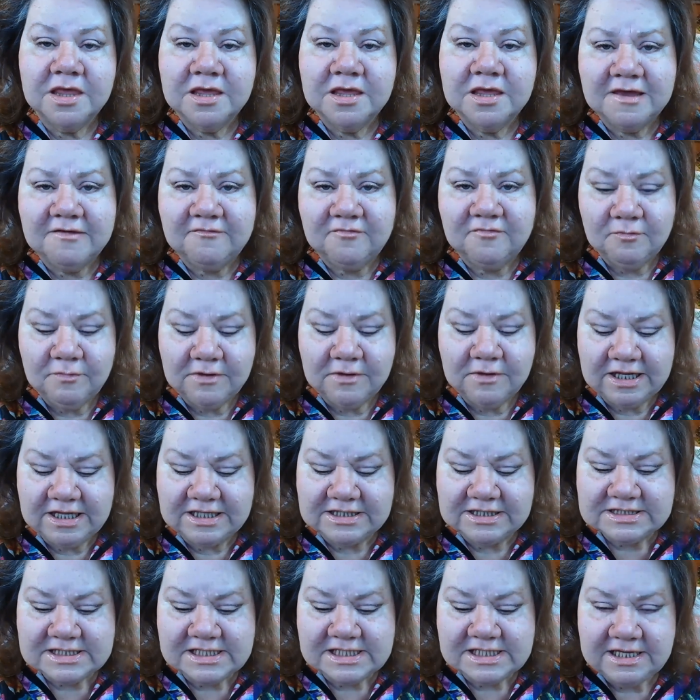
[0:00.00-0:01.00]
Hey everybody,
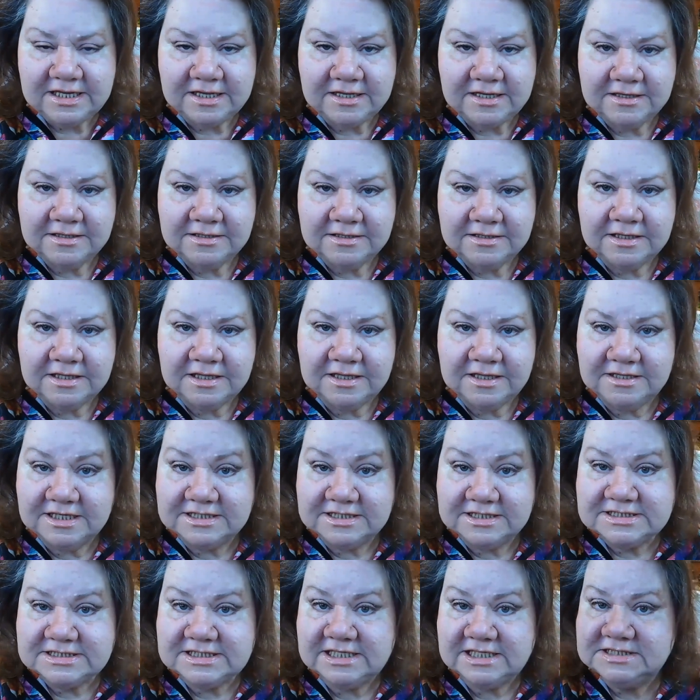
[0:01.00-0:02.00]
it's Leah, and
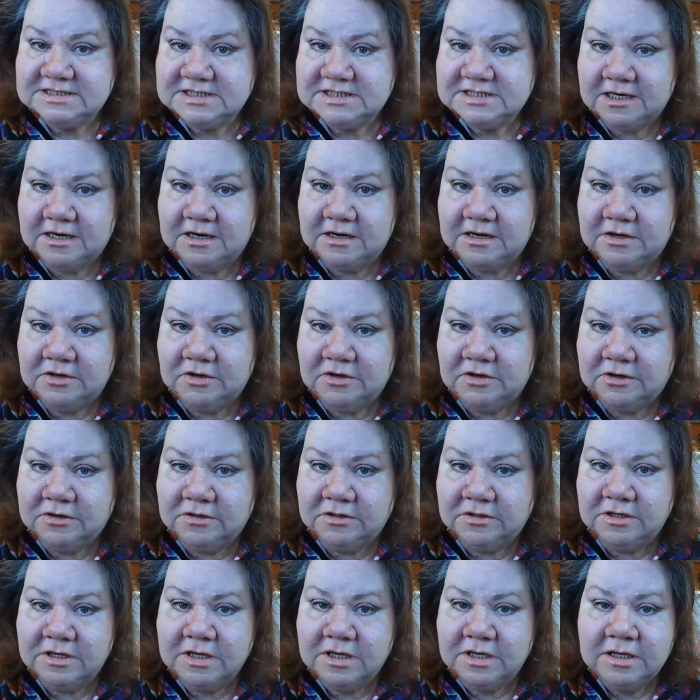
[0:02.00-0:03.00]
this is Let's Get High on
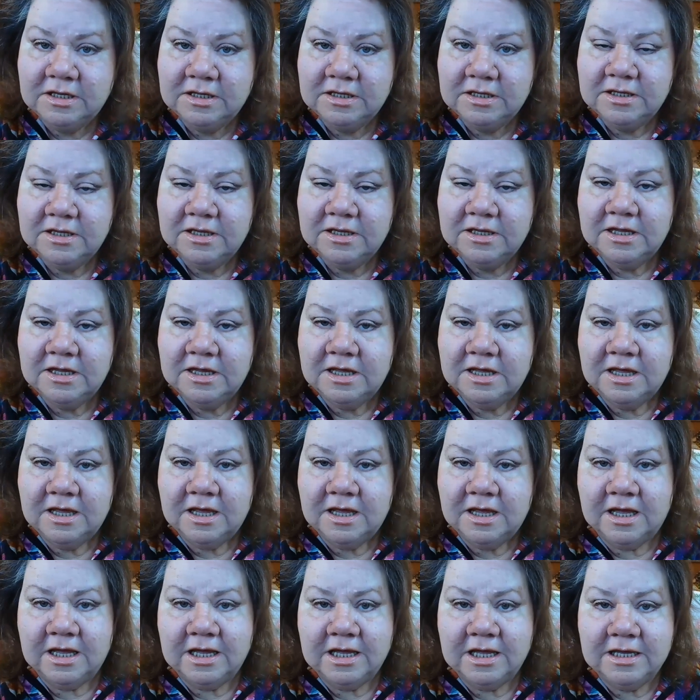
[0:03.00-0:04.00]
Yarn.
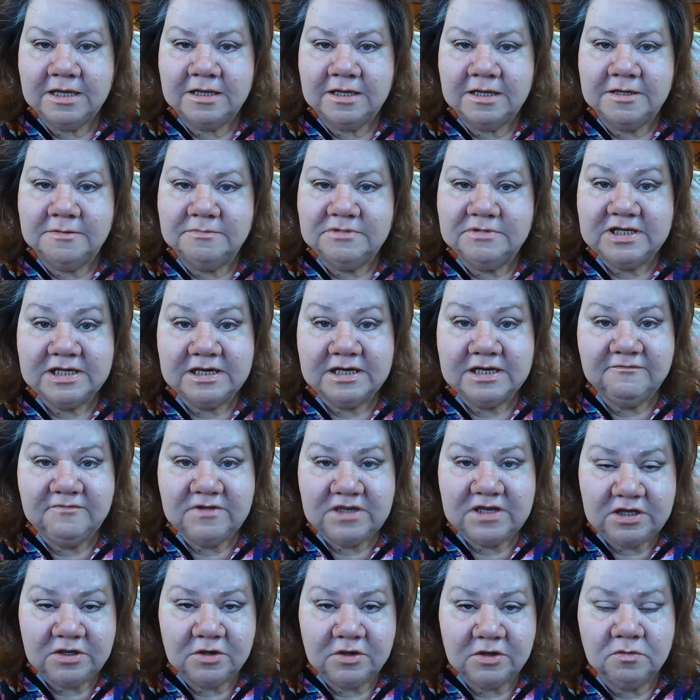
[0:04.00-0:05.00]
I did a
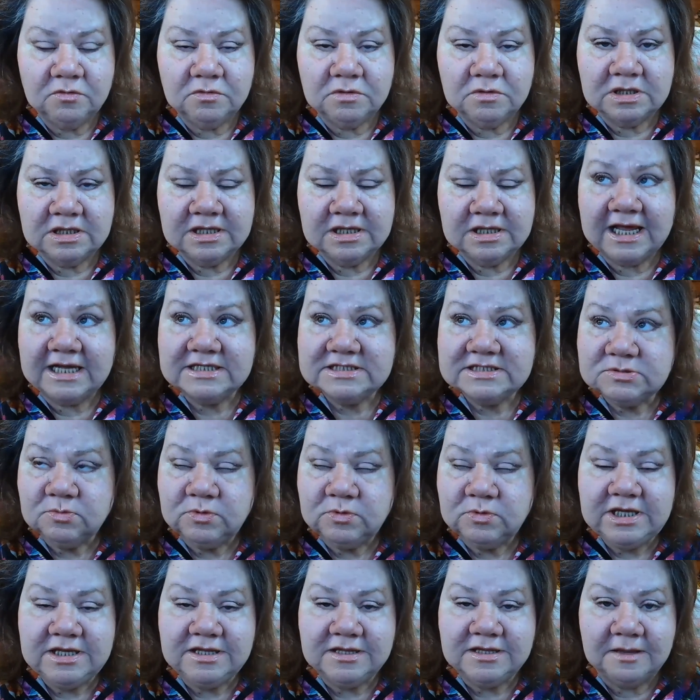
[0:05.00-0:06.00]
video last
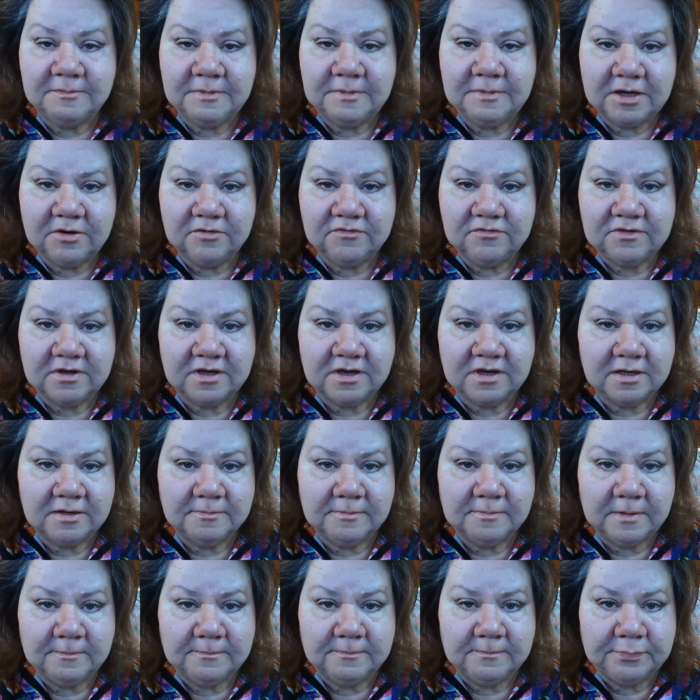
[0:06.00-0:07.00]
week about
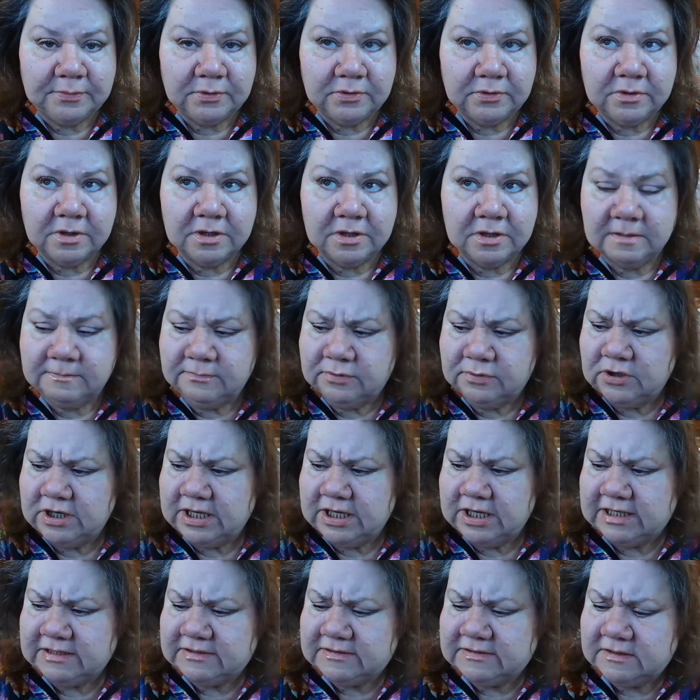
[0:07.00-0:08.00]

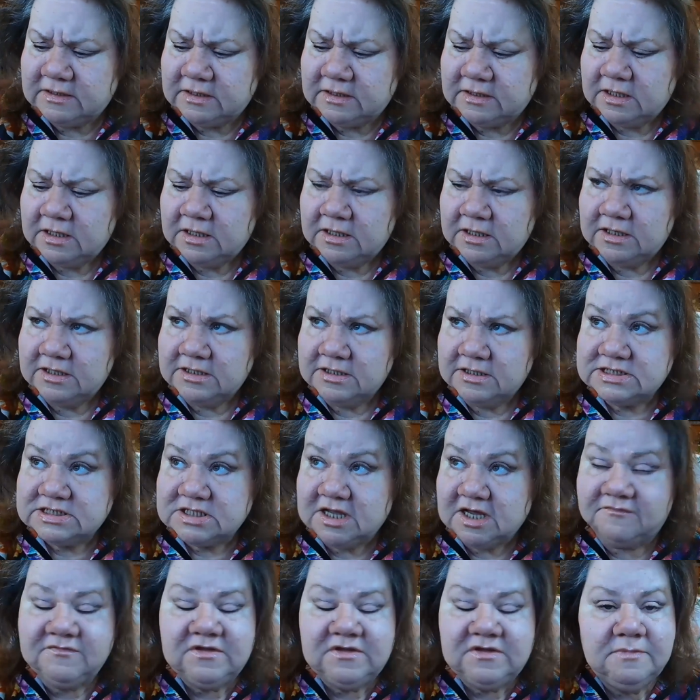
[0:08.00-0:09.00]
Burnett
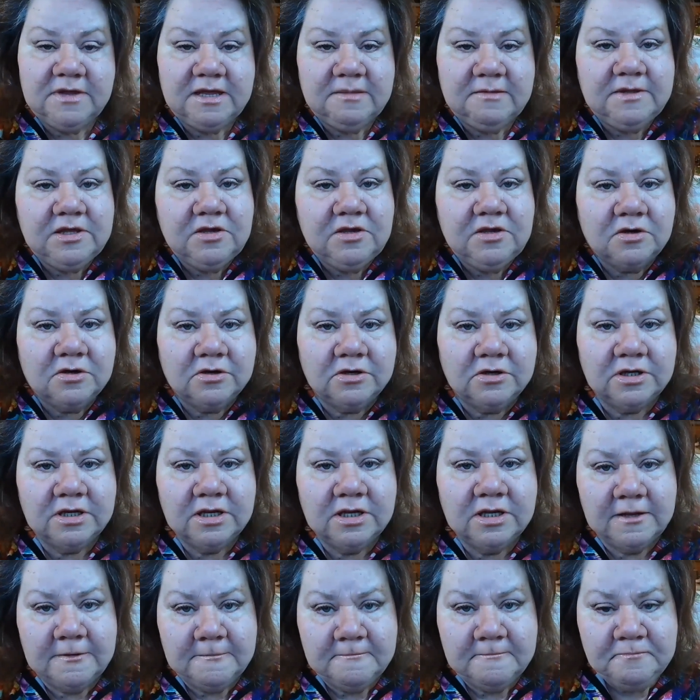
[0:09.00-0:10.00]
Softy Baby yarn,
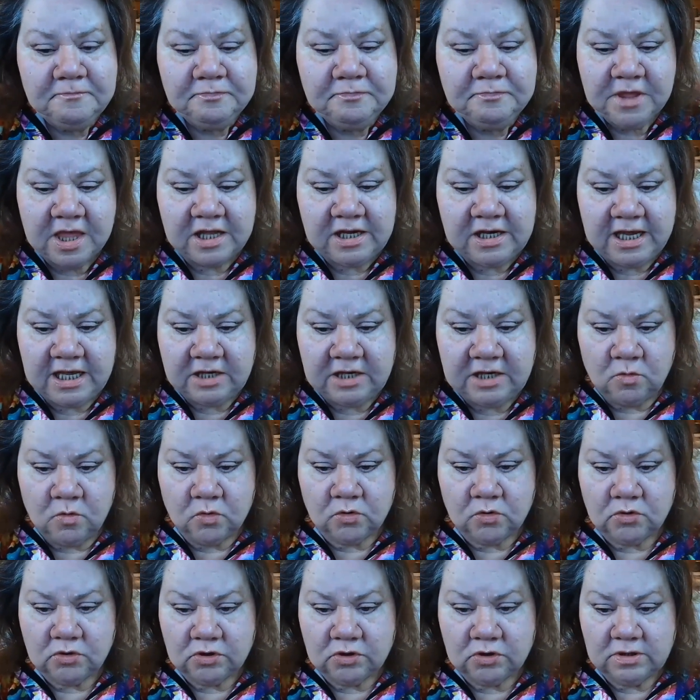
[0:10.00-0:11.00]
and I had
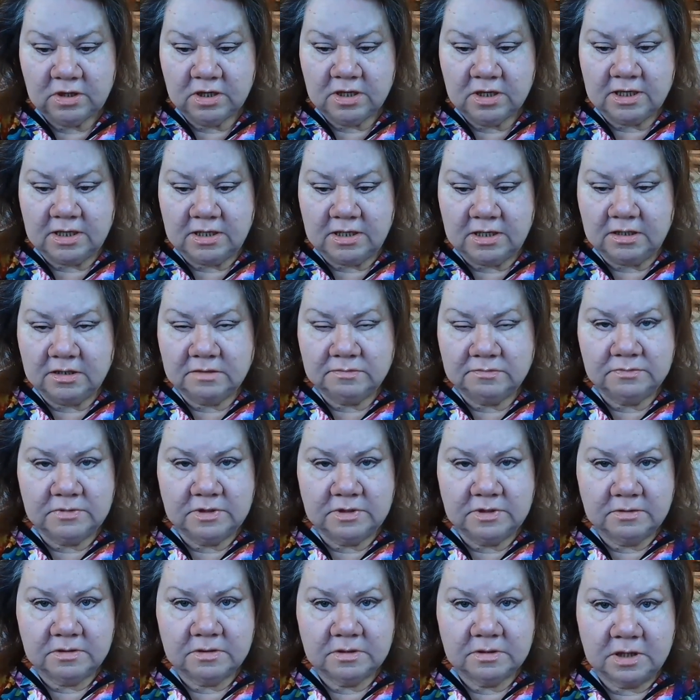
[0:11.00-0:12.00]
ordered a
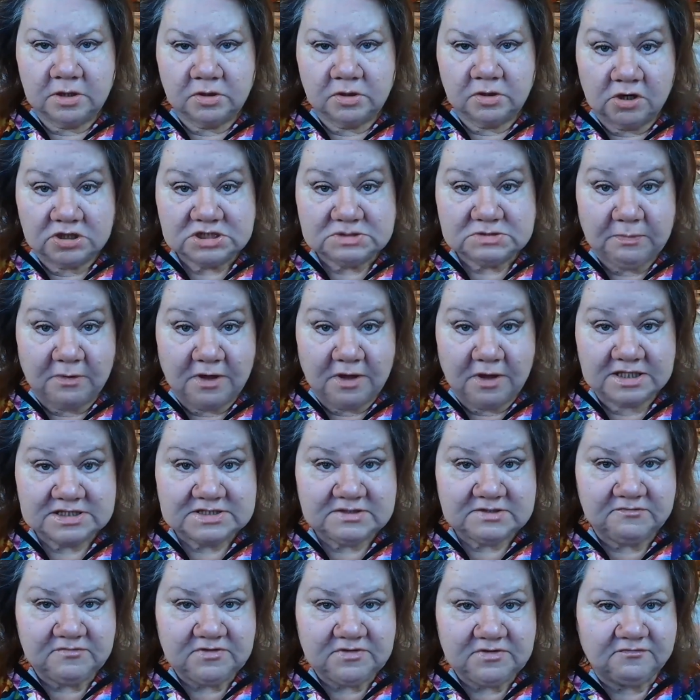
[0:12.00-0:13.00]
large box
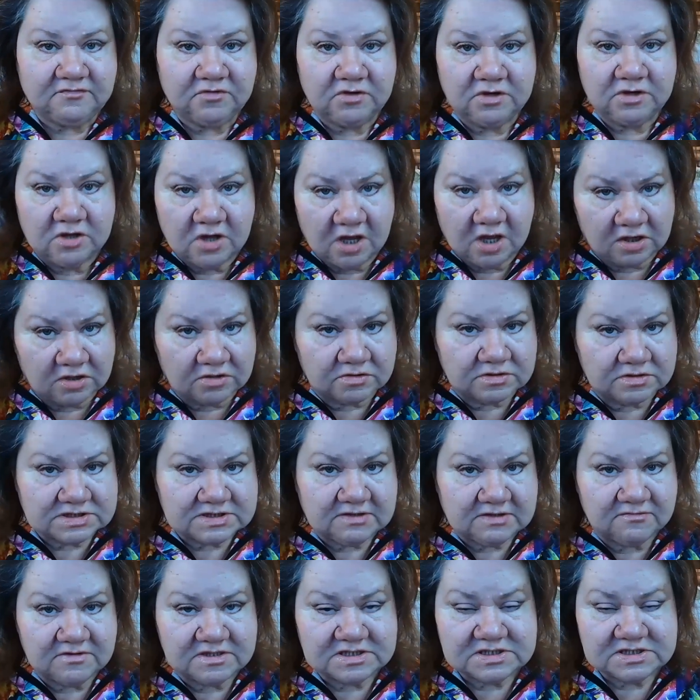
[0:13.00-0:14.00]
of different colors
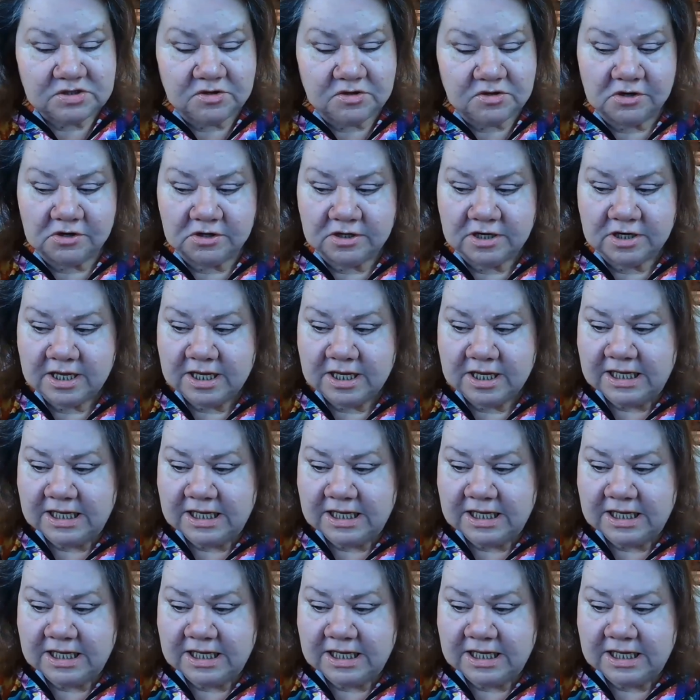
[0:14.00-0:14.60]
of this yarn,